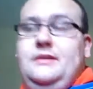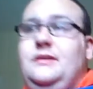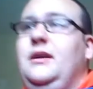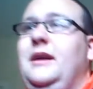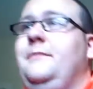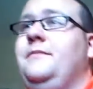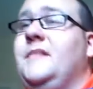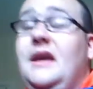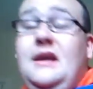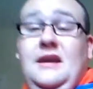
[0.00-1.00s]
So
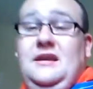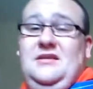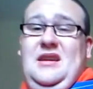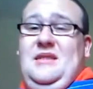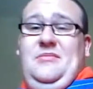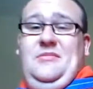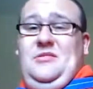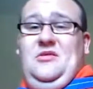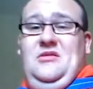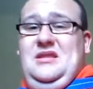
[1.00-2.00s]
yeah, so yeah,
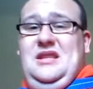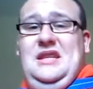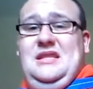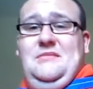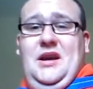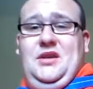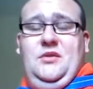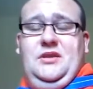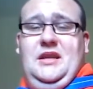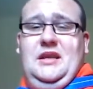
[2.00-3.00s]
a decent
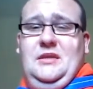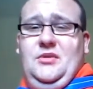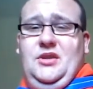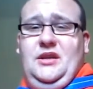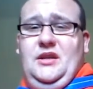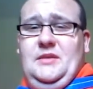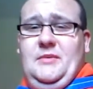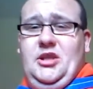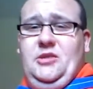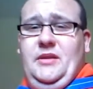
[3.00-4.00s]
match. wasn't anything particularly
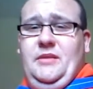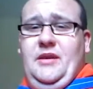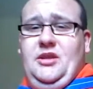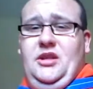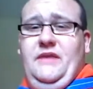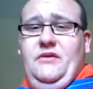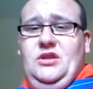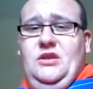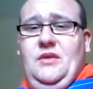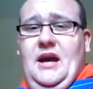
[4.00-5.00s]
special about the match. I'll give it
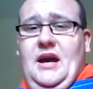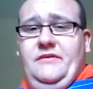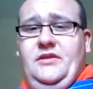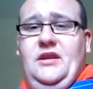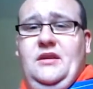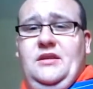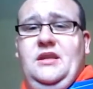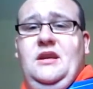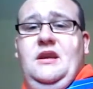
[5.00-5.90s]
two and a half stars.